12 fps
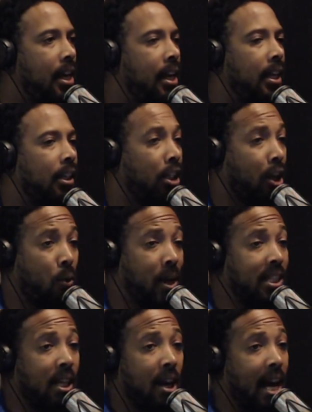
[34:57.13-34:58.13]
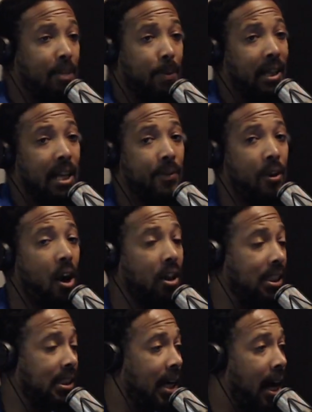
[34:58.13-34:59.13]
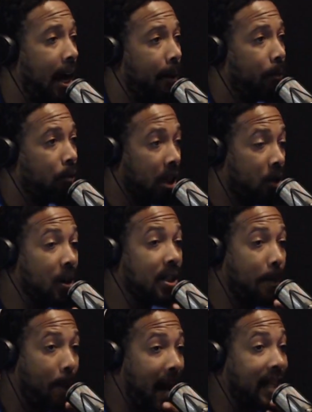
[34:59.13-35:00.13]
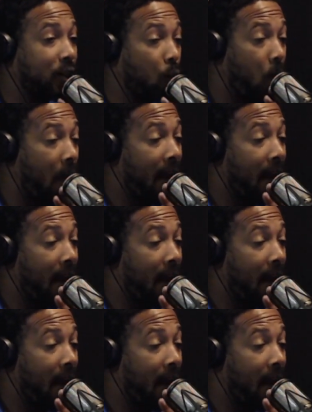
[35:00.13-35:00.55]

LaQuinta has been living all this time. LaQuinta passed away